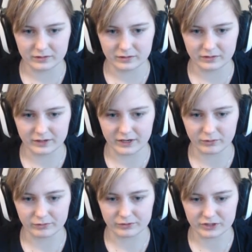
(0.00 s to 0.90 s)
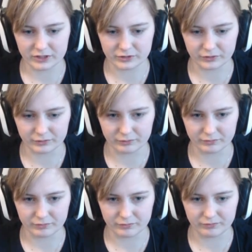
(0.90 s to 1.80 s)
Okay, what if we chucked it on
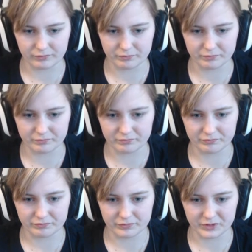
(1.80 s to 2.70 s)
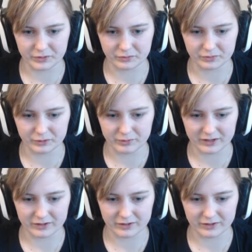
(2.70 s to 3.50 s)
the wheelbarrow?